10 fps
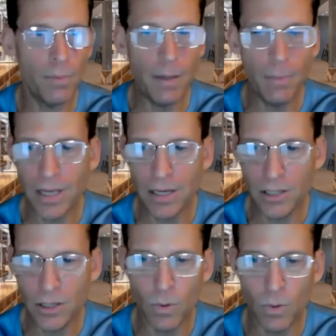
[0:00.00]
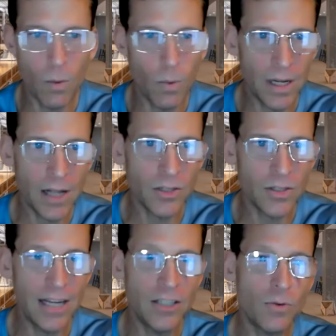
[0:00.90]
where people can do one -on -one
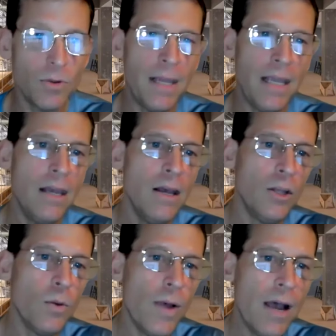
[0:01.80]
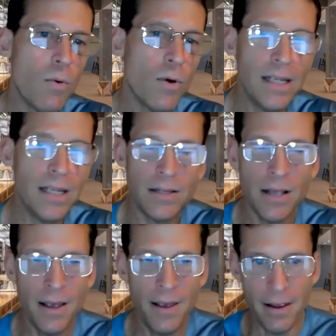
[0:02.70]
consultations with me. The way I work
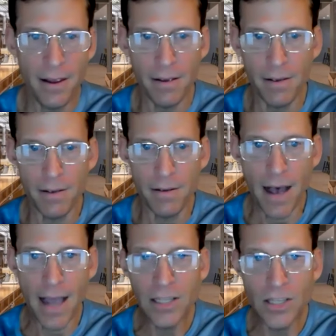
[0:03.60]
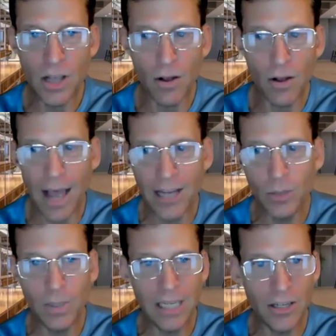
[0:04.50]
is I consult, I
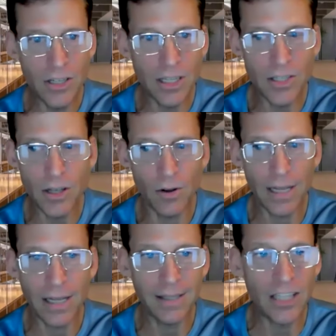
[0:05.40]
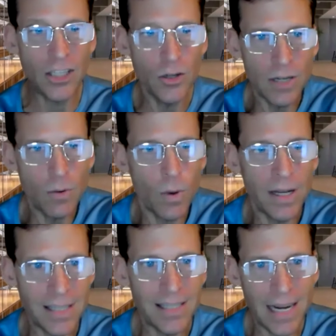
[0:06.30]
do a year's consulting. That's usually
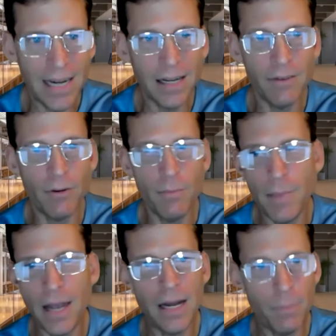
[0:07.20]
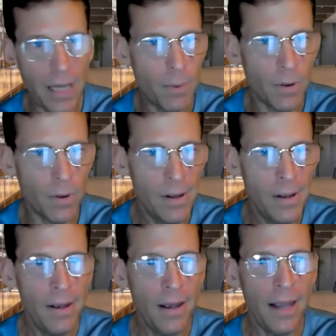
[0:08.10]
what is needed for many people.
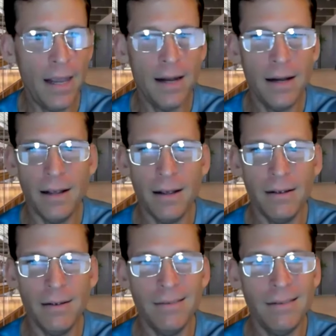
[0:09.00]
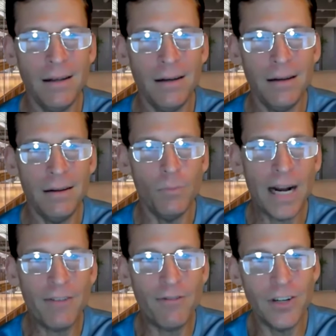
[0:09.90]
And in
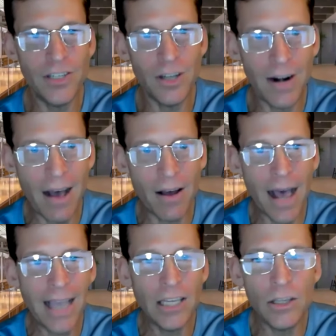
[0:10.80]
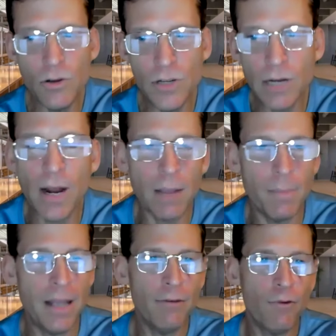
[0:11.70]
when I first start out, I usually
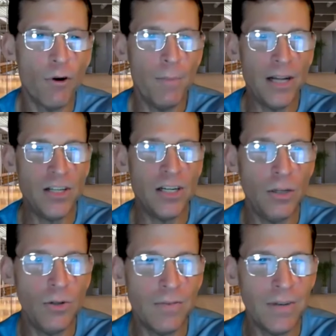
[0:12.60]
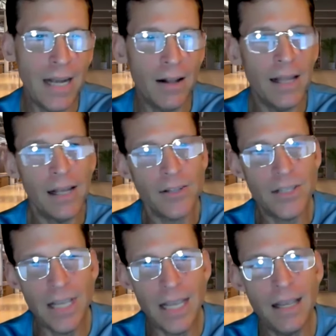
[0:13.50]
recommend the formation and use of an
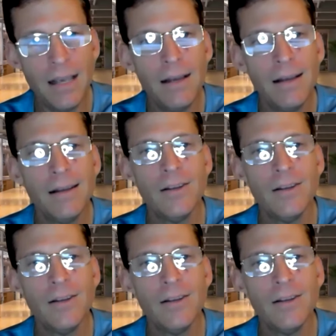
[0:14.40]
LLC.